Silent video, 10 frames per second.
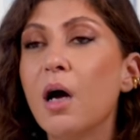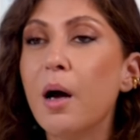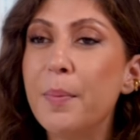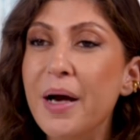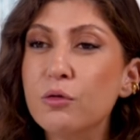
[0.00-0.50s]

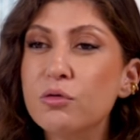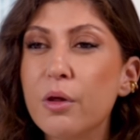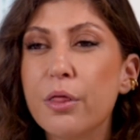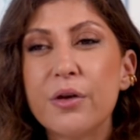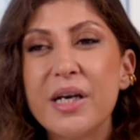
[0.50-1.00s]
about
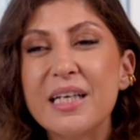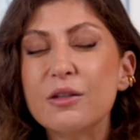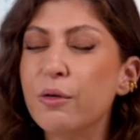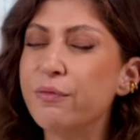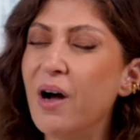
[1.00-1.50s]
3
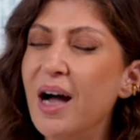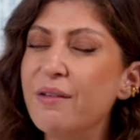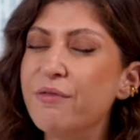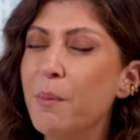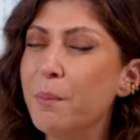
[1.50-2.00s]
to
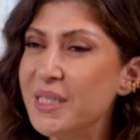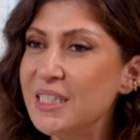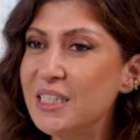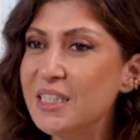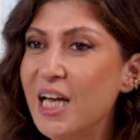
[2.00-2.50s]
5
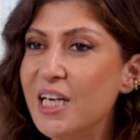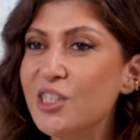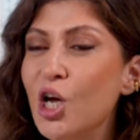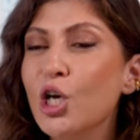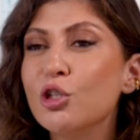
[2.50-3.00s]
business days
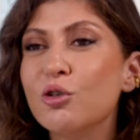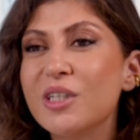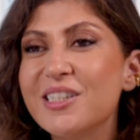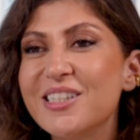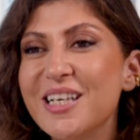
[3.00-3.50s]
to
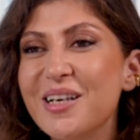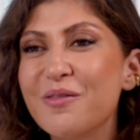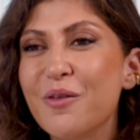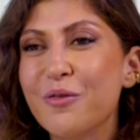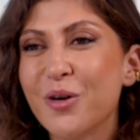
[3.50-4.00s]
receive
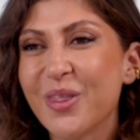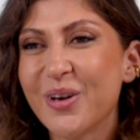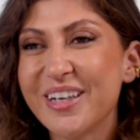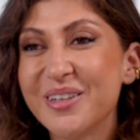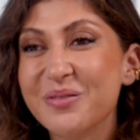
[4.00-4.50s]
further
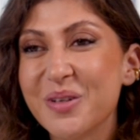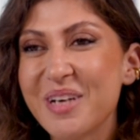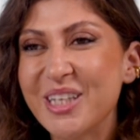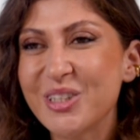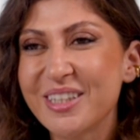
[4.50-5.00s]

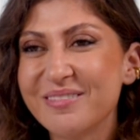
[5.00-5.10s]
information.